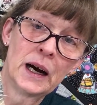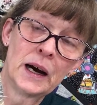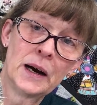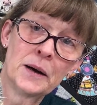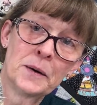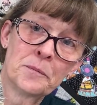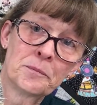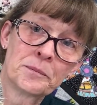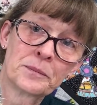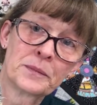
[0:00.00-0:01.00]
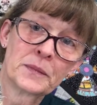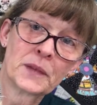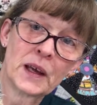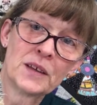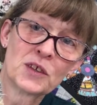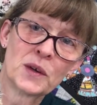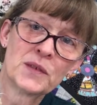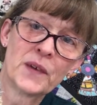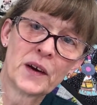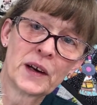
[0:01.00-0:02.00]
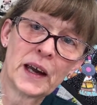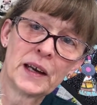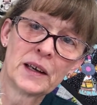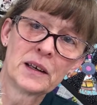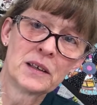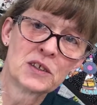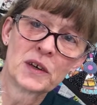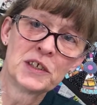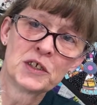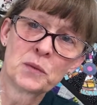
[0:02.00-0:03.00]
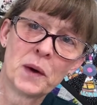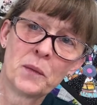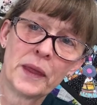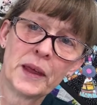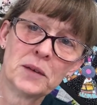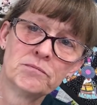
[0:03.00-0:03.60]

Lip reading: And so it's variegated. And so I just went with it.